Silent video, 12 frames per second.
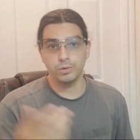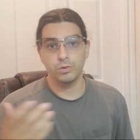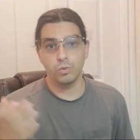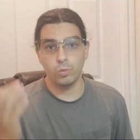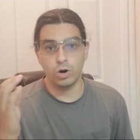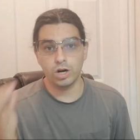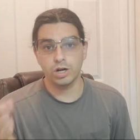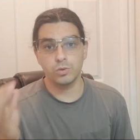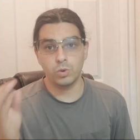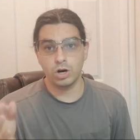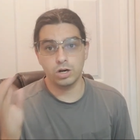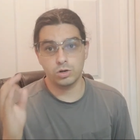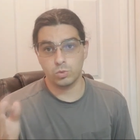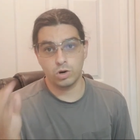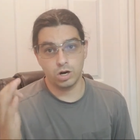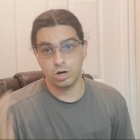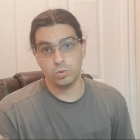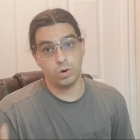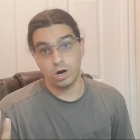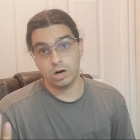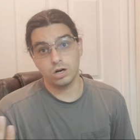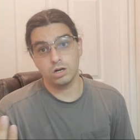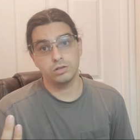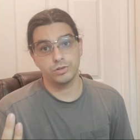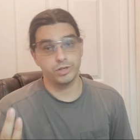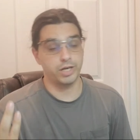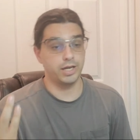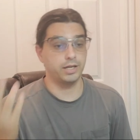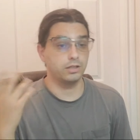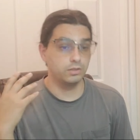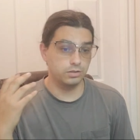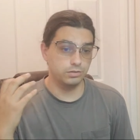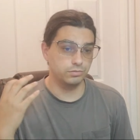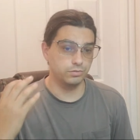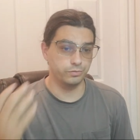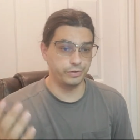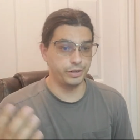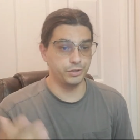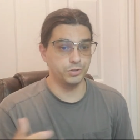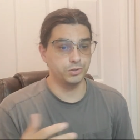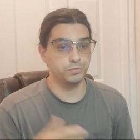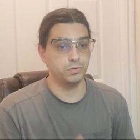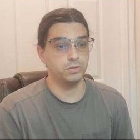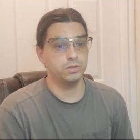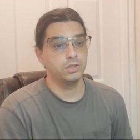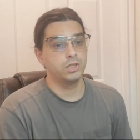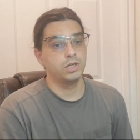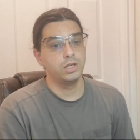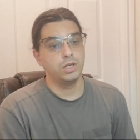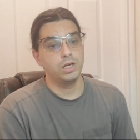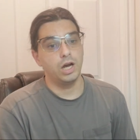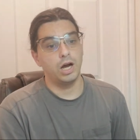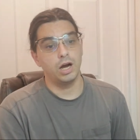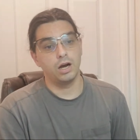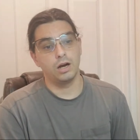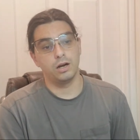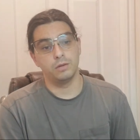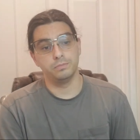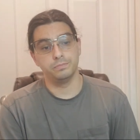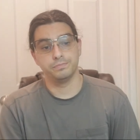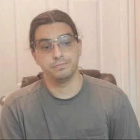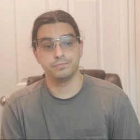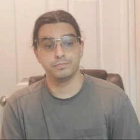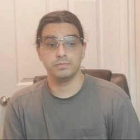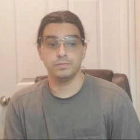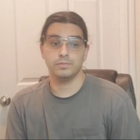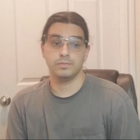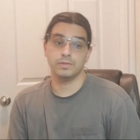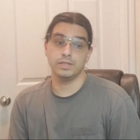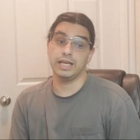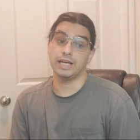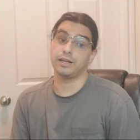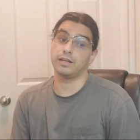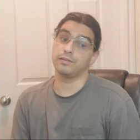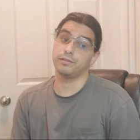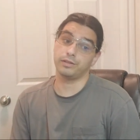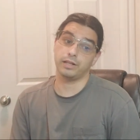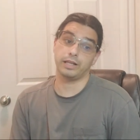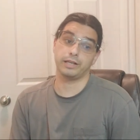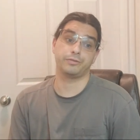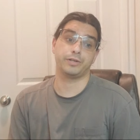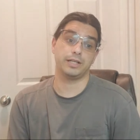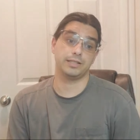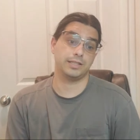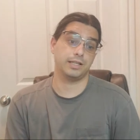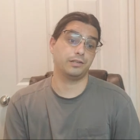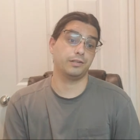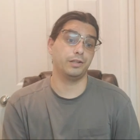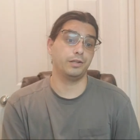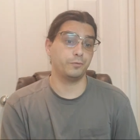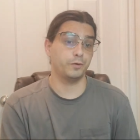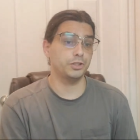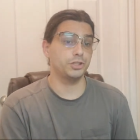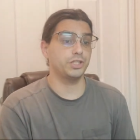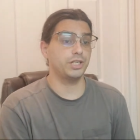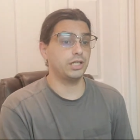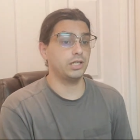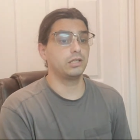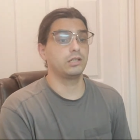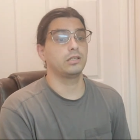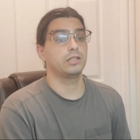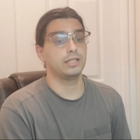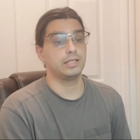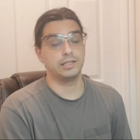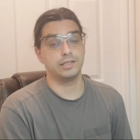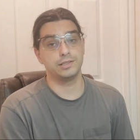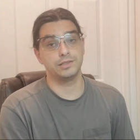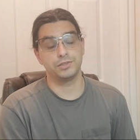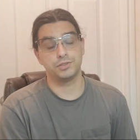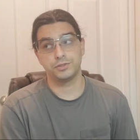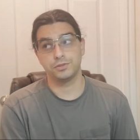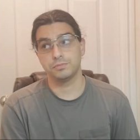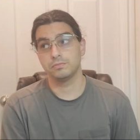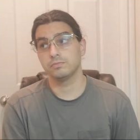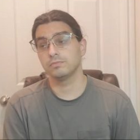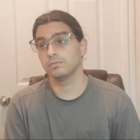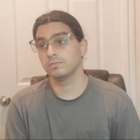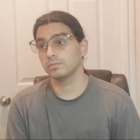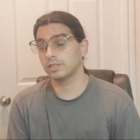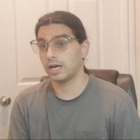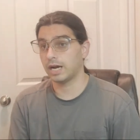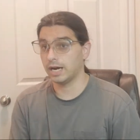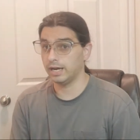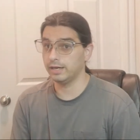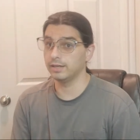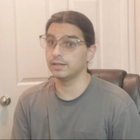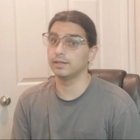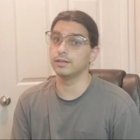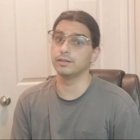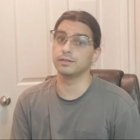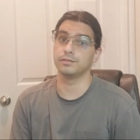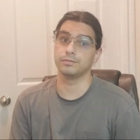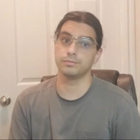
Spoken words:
Water, okay, very useful. Yeah, like Freddie said, the first year is kind of